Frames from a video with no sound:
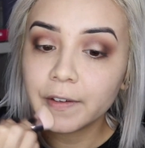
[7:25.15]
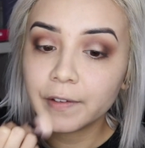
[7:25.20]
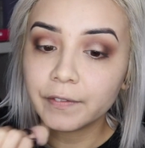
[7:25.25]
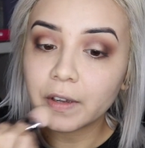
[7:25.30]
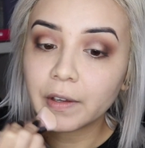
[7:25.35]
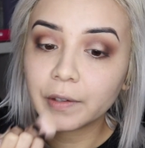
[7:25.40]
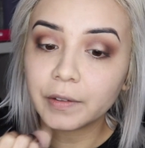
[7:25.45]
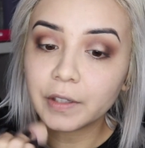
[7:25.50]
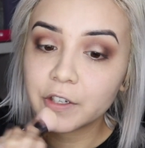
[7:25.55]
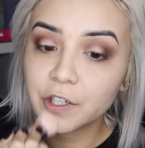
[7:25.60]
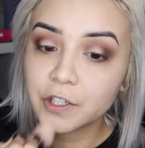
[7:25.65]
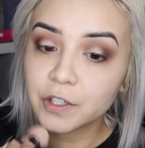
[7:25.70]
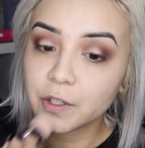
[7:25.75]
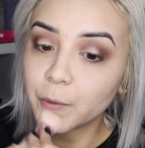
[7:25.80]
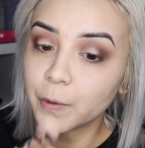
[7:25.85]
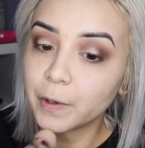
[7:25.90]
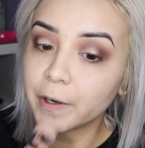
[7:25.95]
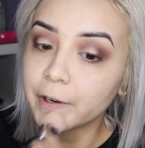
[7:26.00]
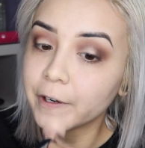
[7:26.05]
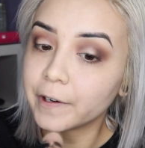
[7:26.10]

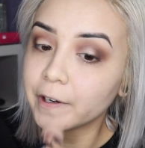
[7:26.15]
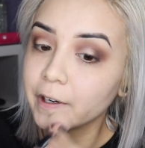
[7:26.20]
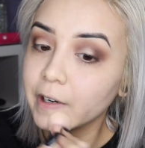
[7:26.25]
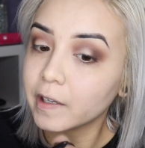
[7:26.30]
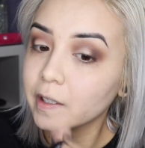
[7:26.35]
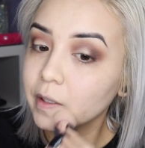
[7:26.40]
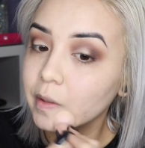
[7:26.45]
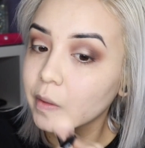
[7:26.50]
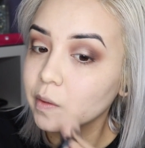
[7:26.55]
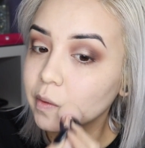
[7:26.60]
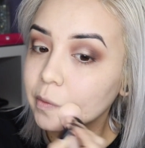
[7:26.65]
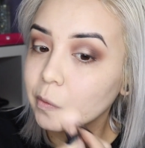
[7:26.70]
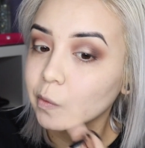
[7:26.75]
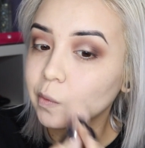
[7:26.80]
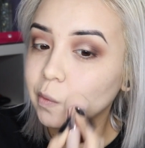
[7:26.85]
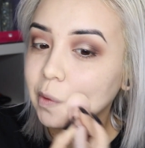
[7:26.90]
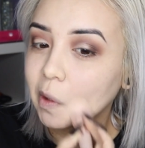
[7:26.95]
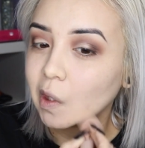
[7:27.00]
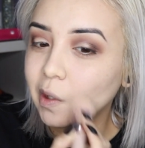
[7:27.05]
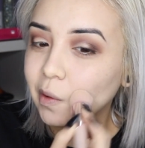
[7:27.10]
foundation wearer.
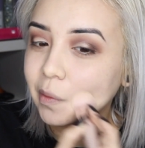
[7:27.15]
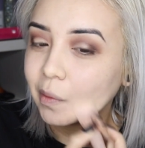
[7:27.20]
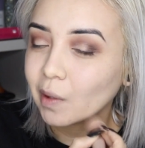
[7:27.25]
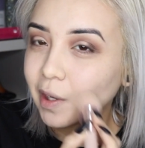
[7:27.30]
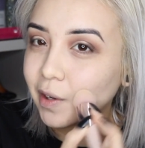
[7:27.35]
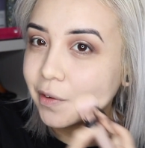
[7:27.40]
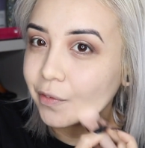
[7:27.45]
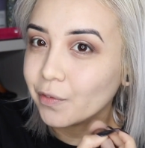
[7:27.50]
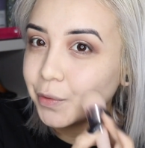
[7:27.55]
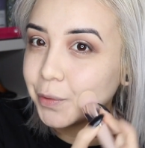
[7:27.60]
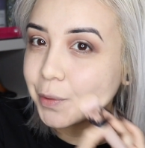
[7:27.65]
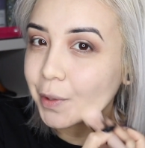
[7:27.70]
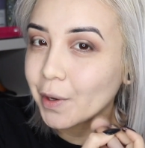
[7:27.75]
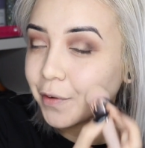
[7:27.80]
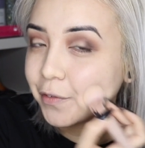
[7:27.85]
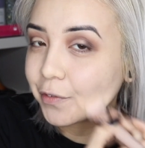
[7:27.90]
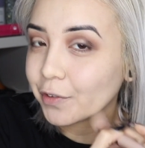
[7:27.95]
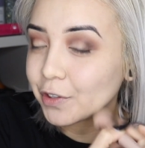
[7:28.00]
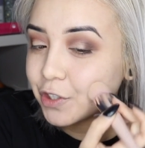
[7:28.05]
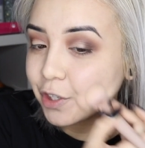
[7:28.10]
I don't like full
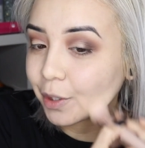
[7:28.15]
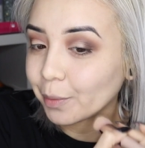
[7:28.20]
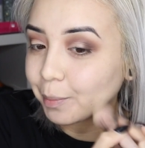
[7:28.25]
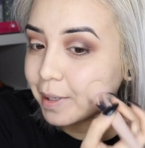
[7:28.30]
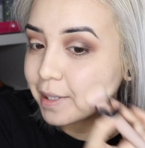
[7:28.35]
coverage on